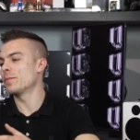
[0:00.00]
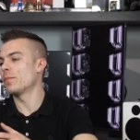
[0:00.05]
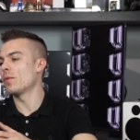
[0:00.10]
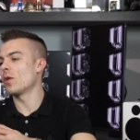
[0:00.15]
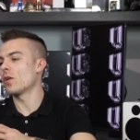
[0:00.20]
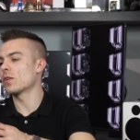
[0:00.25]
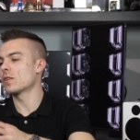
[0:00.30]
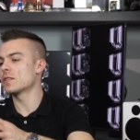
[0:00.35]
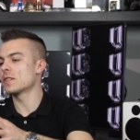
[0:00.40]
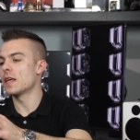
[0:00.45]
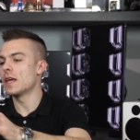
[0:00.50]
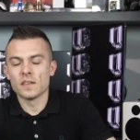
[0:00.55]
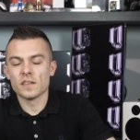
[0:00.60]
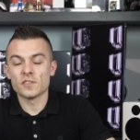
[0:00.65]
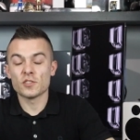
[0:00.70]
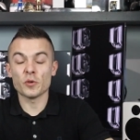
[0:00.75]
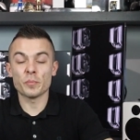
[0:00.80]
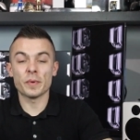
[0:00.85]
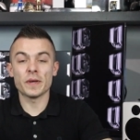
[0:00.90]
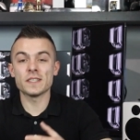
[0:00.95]
the box.
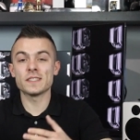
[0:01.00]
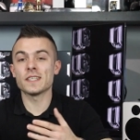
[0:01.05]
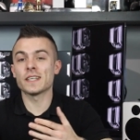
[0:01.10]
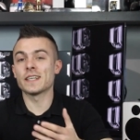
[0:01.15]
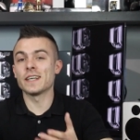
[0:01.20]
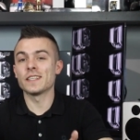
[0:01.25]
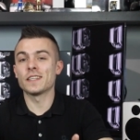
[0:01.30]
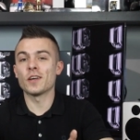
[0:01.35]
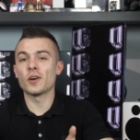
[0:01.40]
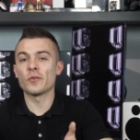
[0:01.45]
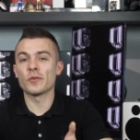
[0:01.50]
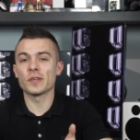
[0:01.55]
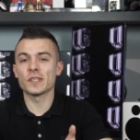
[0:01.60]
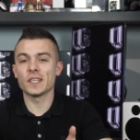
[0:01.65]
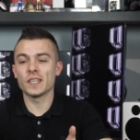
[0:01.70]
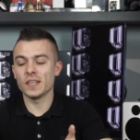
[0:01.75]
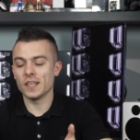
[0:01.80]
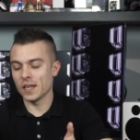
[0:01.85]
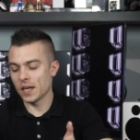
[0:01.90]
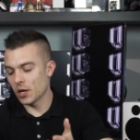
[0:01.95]
So basically they
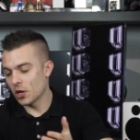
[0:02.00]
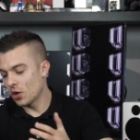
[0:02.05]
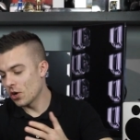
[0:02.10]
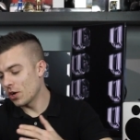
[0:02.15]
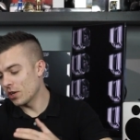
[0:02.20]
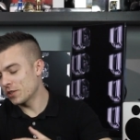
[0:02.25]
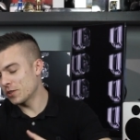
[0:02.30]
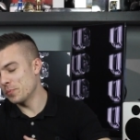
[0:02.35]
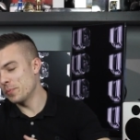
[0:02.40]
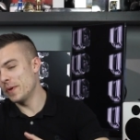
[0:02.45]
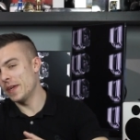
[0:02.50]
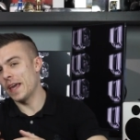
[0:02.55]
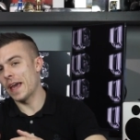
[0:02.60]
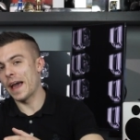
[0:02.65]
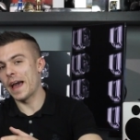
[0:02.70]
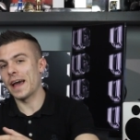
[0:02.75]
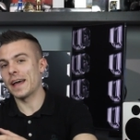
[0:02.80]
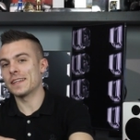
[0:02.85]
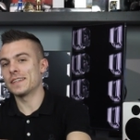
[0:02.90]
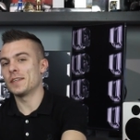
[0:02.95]
already got
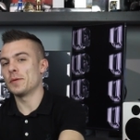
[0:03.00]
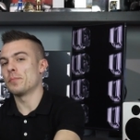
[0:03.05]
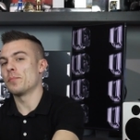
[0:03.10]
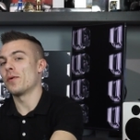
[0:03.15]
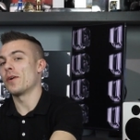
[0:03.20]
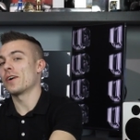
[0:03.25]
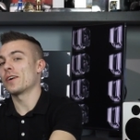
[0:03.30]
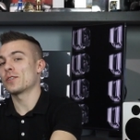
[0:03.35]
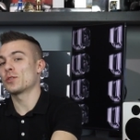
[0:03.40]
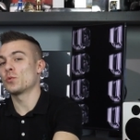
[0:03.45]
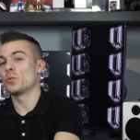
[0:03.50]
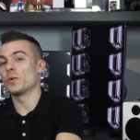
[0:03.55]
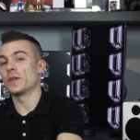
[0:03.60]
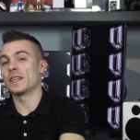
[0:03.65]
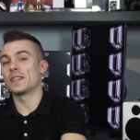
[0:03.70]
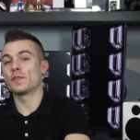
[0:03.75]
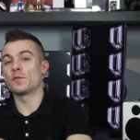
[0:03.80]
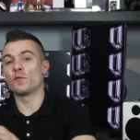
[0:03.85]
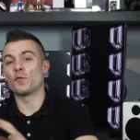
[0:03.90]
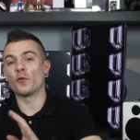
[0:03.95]
me at the part
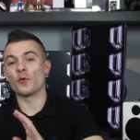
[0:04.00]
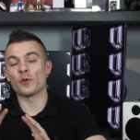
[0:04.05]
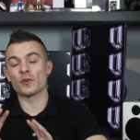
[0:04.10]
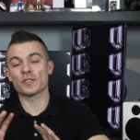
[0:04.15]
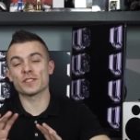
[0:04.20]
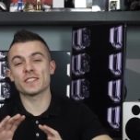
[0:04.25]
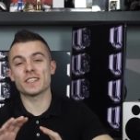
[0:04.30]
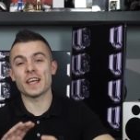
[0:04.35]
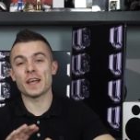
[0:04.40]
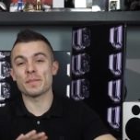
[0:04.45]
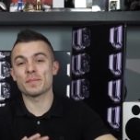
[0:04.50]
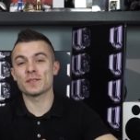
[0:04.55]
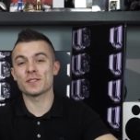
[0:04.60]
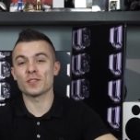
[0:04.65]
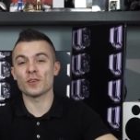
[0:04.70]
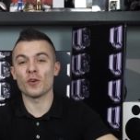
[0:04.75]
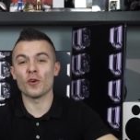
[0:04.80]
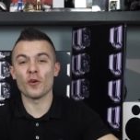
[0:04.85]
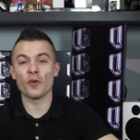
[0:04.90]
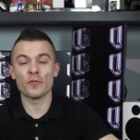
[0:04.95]
with 4
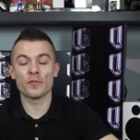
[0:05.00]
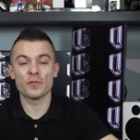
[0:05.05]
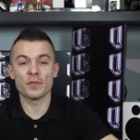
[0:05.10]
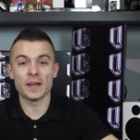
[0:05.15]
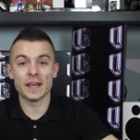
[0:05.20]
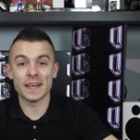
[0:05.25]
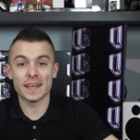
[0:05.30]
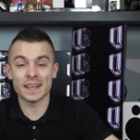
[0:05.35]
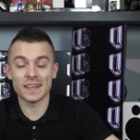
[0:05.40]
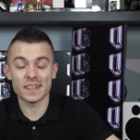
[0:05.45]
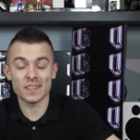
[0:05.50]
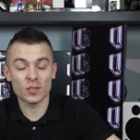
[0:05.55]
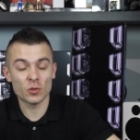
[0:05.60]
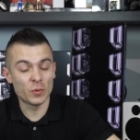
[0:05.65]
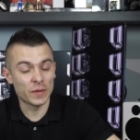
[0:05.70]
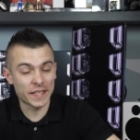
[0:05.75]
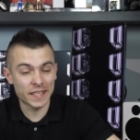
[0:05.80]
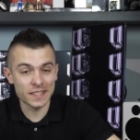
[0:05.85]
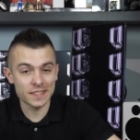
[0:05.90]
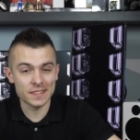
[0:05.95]
steps of
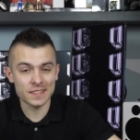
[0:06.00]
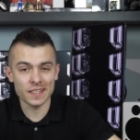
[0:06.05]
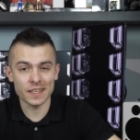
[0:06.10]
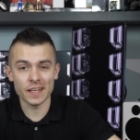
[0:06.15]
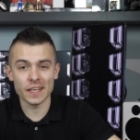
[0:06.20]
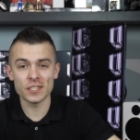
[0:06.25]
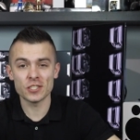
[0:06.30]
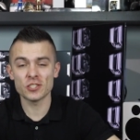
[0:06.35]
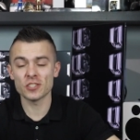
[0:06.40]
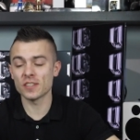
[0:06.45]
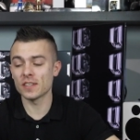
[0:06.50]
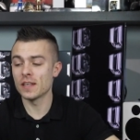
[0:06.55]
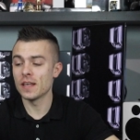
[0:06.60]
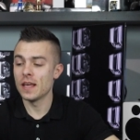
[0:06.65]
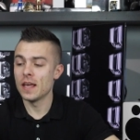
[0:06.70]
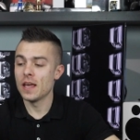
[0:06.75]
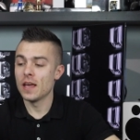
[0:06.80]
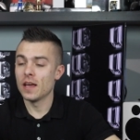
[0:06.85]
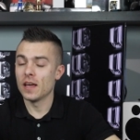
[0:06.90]
quick installation.